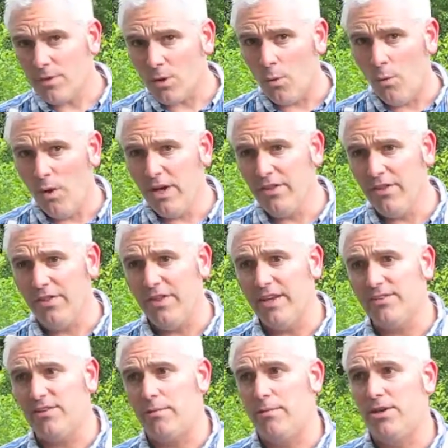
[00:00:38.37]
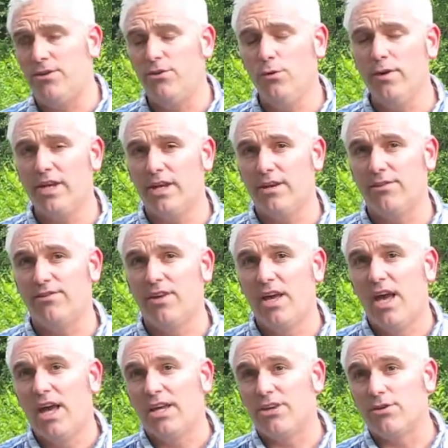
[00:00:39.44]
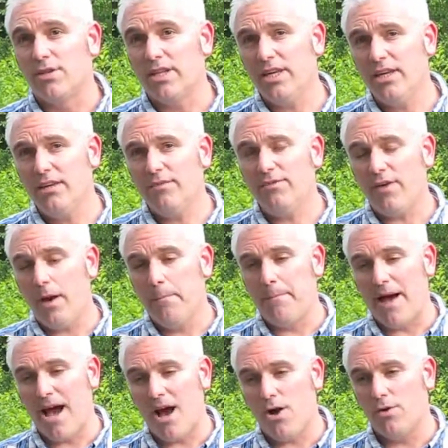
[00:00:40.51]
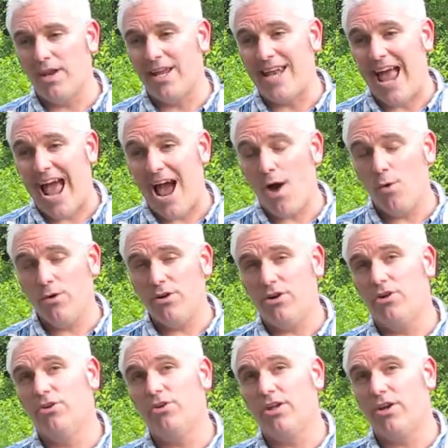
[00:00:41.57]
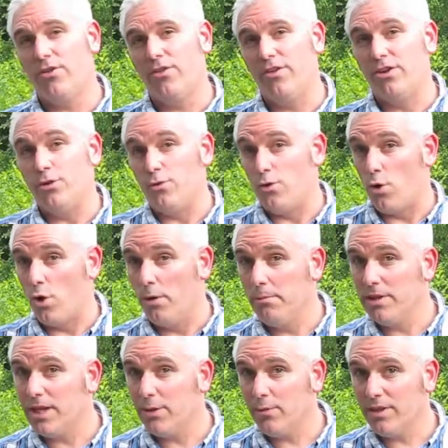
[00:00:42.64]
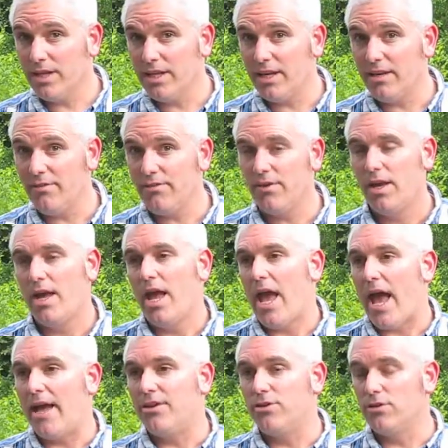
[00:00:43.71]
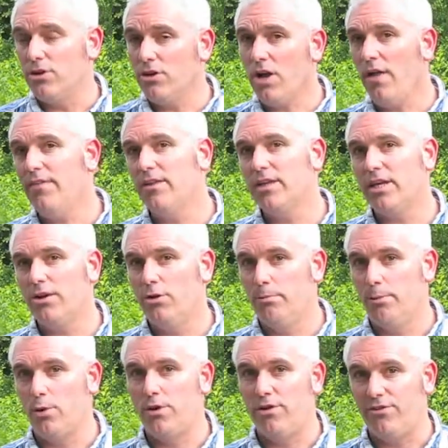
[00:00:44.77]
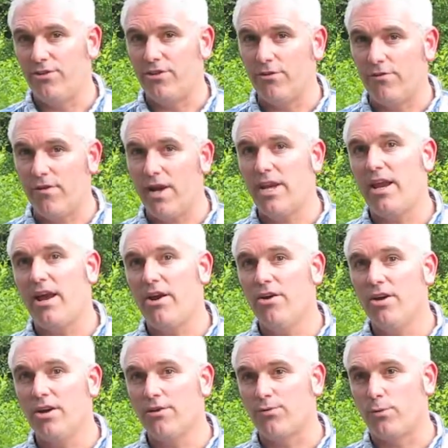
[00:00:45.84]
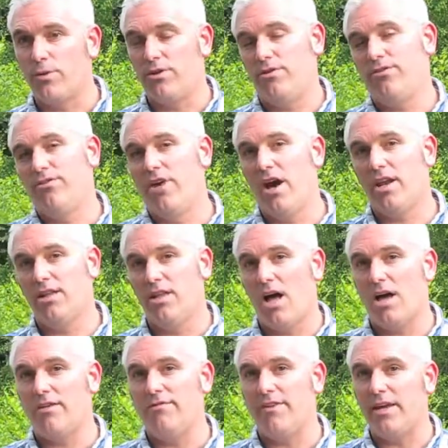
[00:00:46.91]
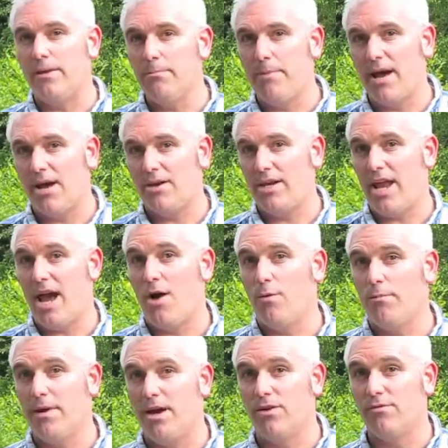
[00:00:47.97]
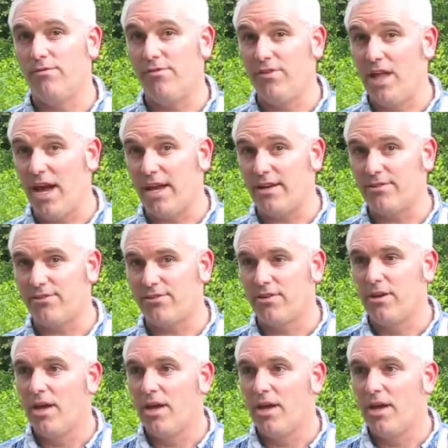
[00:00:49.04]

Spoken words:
one of the things I've been doing is you leave about an hour earlier than you normally would leave, and you look on the leaderboards and you find areas where there's not a lot of inbound and outbound flights.